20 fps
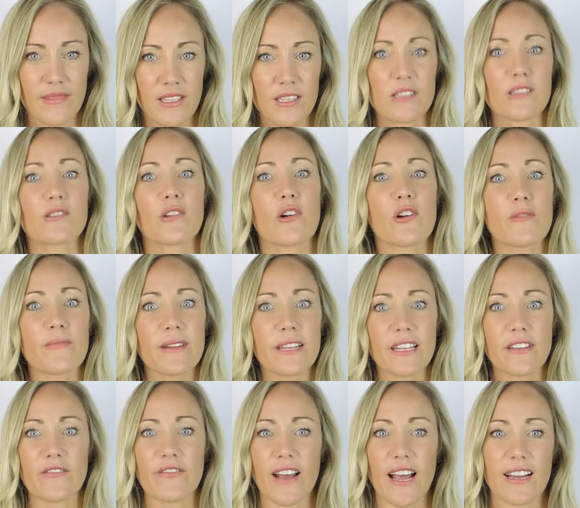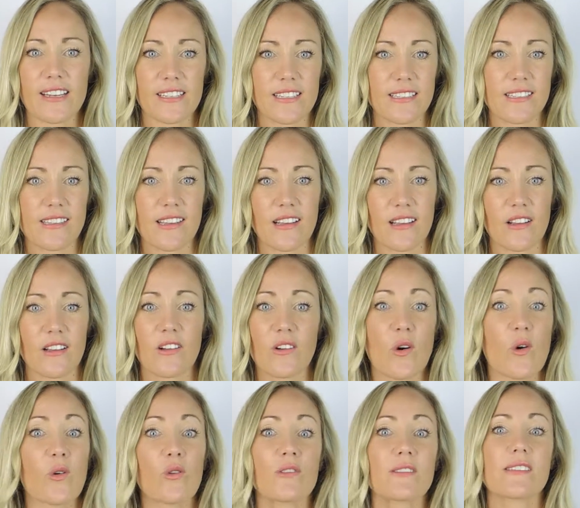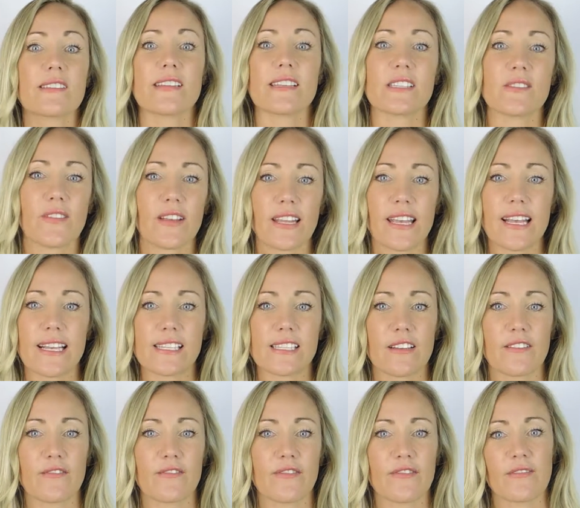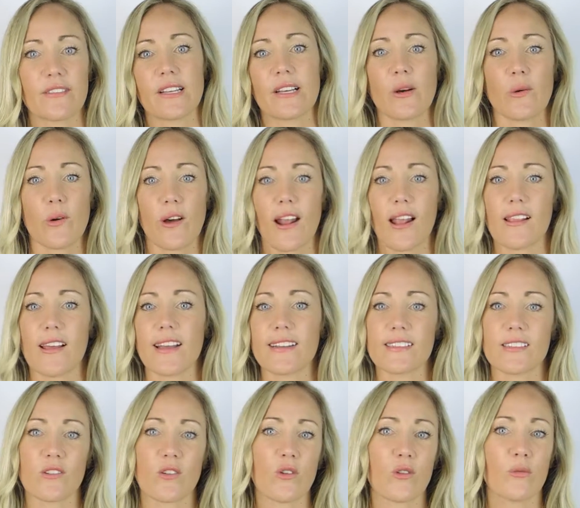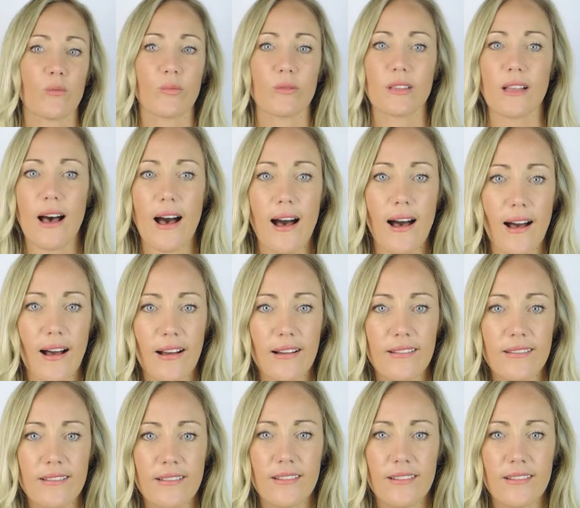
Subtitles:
So many factors can cause these feelings of what I like to call blah.